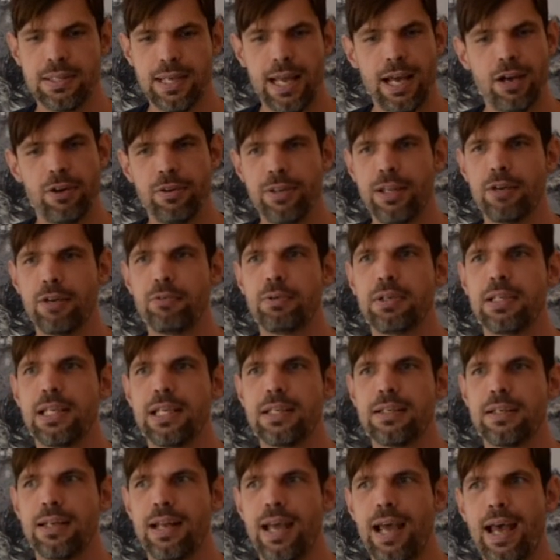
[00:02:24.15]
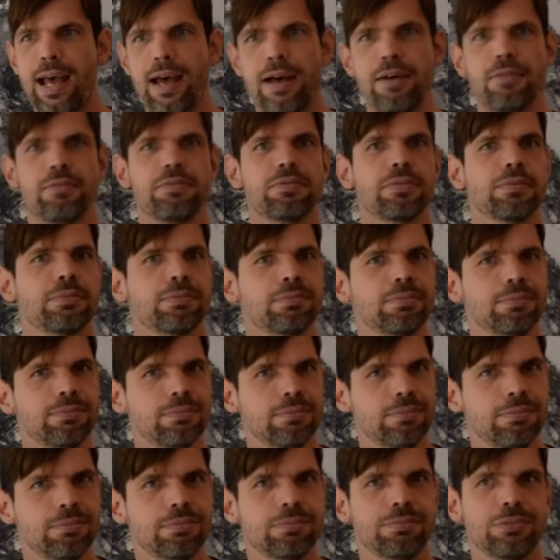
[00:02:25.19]
now that we didn't have
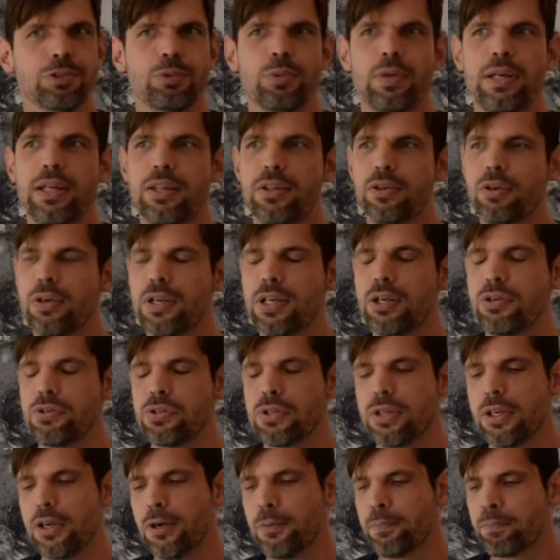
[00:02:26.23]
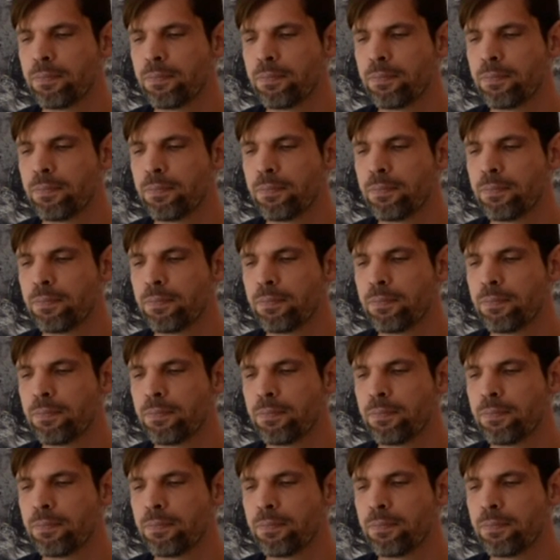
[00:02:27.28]
20, 30 years ago.